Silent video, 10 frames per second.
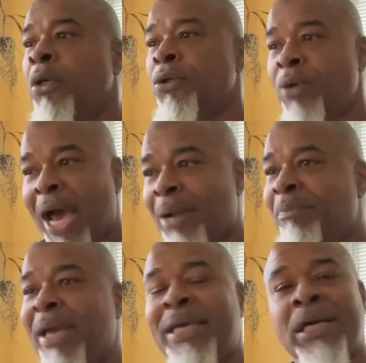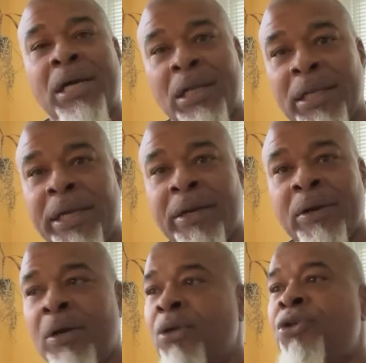You got to make it
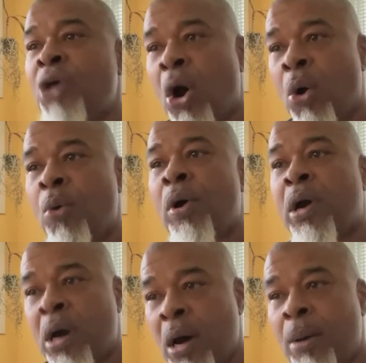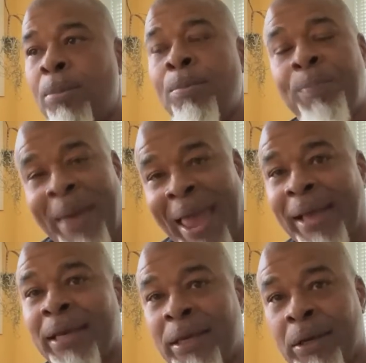clear don't come
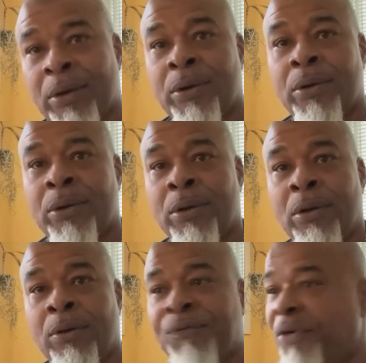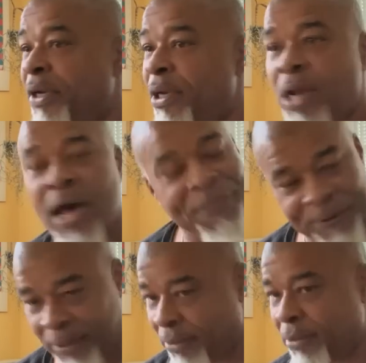back here for
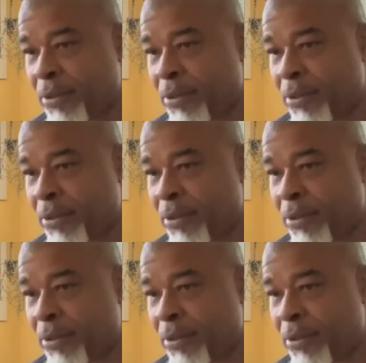nothing.